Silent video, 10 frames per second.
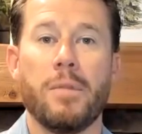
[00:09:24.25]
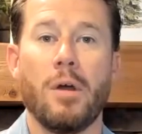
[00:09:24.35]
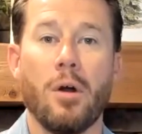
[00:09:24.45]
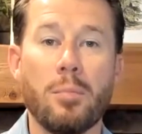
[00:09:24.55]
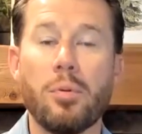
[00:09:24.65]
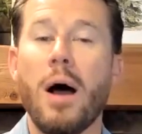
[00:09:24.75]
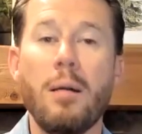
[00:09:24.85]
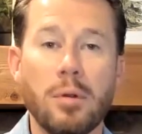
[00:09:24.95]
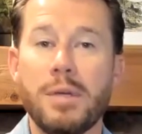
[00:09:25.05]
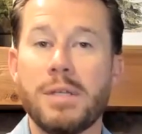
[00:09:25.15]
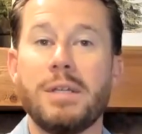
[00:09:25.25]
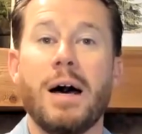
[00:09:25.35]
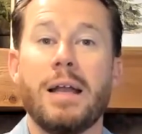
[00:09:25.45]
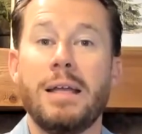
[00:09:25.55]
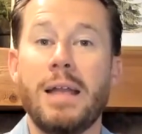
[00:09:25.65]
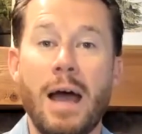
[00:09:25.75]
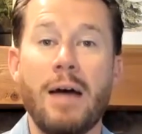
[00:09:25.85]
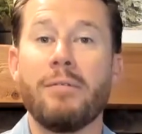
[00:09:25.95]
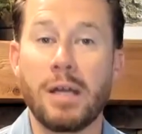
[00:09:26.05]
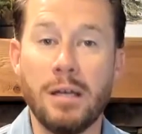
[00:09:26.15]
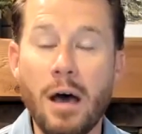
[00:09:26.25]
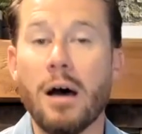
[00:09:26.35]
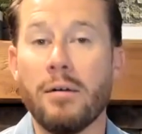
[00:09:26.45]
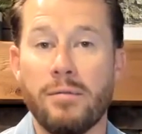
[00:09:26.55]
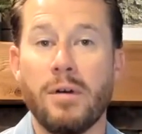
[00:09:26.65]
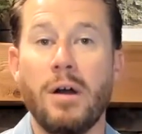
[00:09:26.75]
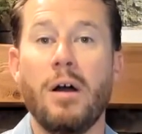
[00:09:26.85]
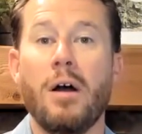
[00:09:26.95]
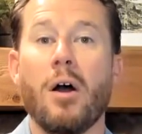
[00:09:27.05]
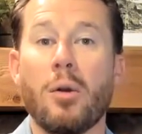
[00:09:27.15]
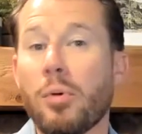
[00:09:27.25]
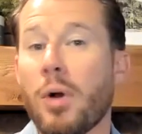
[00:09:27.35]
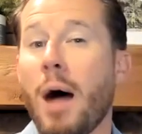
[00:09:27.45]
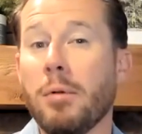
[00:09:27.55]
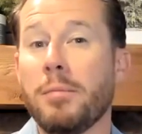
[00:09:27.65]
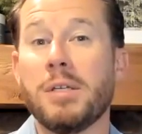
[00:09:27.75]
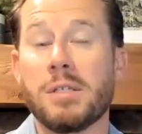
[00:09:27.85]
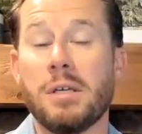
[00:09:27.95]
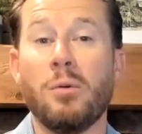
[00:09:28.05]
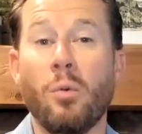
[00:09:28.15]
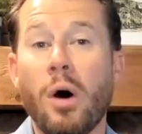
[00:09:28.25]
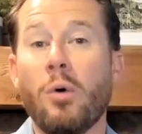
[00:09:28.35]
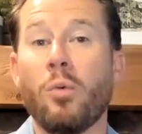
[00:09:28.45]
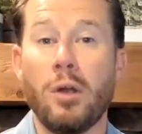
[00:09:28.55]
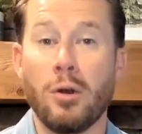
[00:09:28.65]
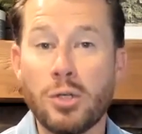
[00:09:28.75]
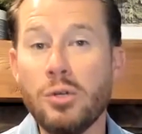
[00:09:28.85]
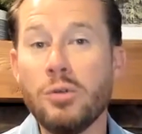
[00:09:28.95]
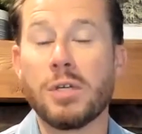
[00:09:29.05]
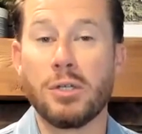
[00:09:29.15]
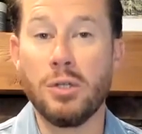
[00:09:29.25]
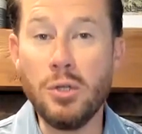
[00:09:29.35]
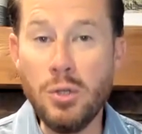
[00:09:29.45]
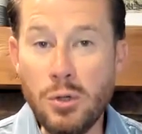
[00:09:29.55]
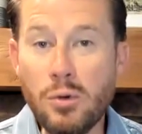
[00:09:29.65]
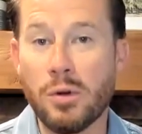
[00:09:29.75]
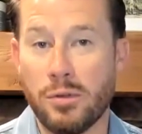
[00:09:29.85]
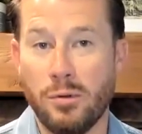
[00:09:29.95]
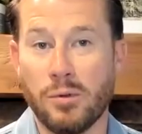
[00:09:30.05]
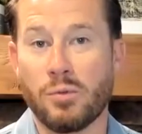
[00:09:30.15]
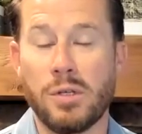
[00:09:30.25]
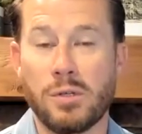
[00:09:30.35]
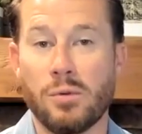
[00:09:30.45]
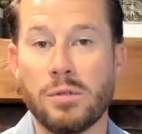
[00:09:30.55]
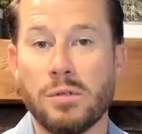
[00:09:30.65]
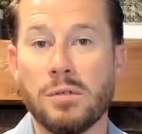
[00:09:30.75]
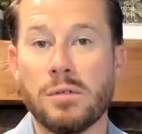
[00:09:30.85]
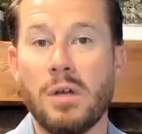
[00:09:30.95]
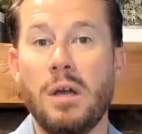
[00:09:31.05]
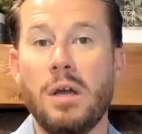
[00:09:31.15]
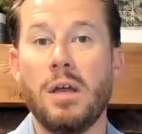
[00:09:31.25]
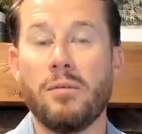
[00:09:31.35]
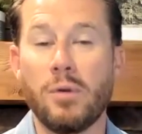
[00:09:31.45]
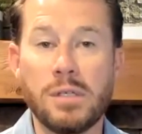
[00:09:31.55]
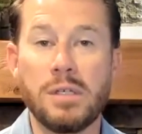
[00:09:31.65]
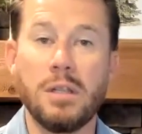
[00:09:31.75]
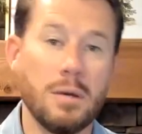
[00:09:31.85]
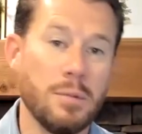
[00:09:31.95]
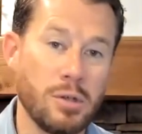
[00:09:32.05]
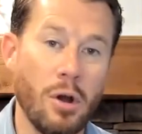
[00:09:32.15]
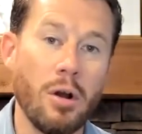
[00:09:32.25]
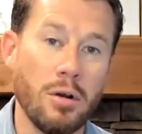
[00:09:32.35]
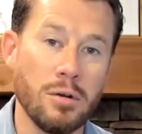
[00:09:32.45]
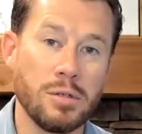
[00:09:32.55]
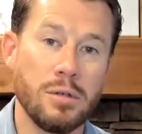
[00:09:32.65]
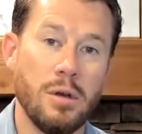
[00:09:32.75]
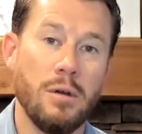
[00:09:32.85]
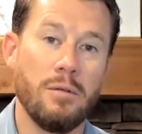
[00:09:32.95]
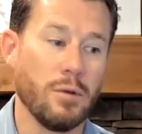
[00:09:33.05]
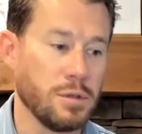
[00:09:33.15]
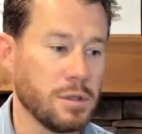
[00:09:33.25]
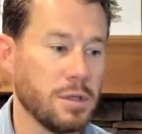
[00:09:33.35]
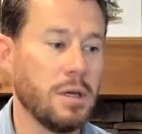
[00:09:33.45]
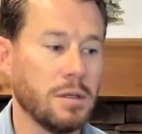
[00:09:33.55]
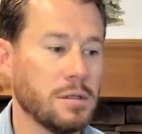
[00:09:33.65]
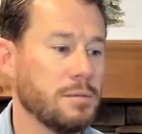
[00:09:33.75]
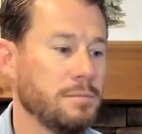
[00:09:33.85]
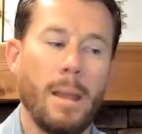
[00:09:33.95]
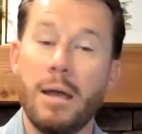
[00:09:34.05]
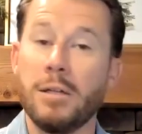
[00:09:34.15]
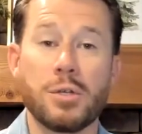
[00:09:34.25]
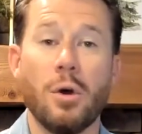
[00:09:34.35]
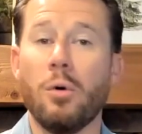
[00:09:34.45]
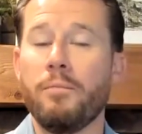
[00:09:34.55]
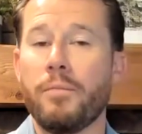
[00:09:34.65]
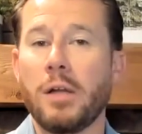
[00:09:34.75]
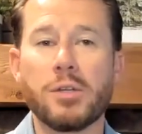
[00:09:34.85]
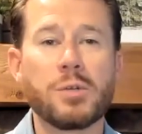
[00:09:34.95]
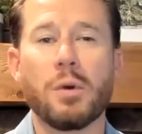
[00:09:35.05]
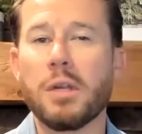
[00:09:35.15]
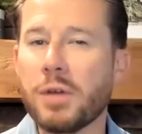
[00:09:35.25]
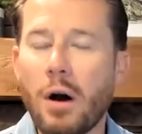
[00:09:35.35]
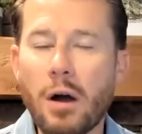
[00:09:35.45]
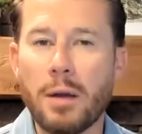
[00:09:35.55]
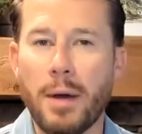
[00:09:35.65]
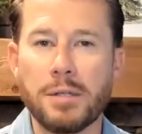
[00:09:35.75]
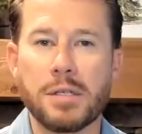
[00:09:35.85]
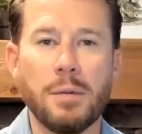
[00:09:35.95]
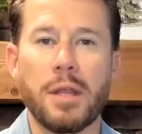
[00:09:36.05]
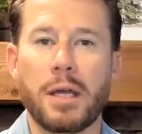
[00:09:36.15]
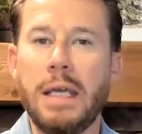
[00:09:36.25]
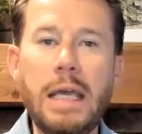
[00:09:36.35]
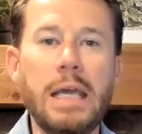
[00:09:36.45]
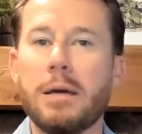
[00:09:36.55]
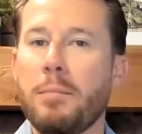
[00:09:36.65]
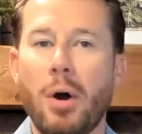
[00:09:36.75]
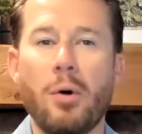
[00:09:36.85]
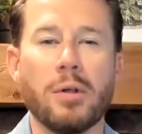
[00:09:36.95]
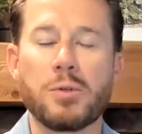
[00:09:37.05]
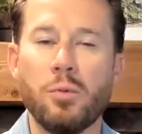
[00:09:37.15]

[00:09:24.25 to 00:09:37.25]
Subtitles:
Our problem is not in having enough. Our problem is in what we are choosing to do with those resources if we see them as ours versus His. And so I just want to talk about some of the key components.